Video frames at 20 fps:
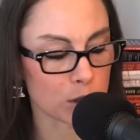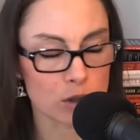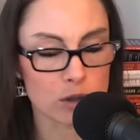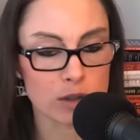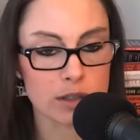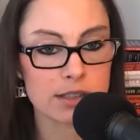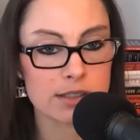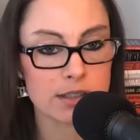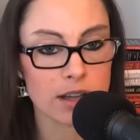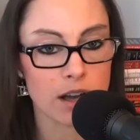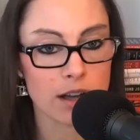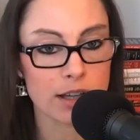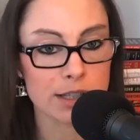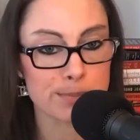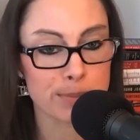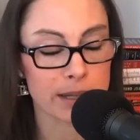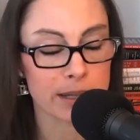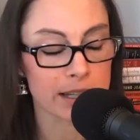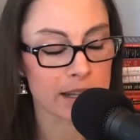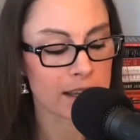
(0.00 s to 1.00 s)
earnings calls,
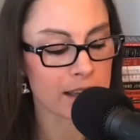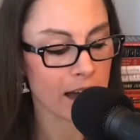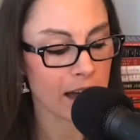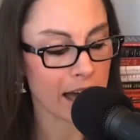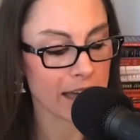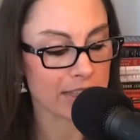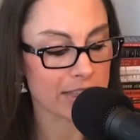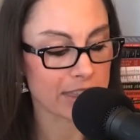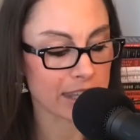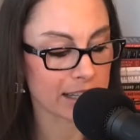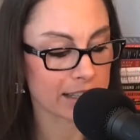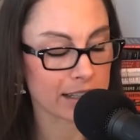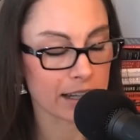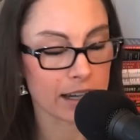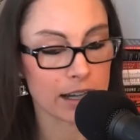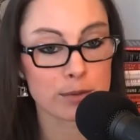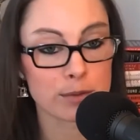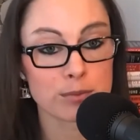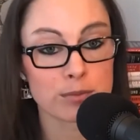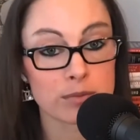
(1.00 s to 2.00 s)
but I think
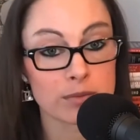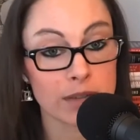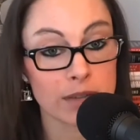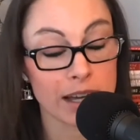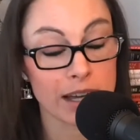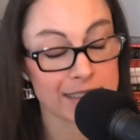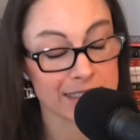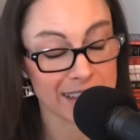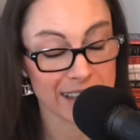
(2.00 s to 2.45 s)
I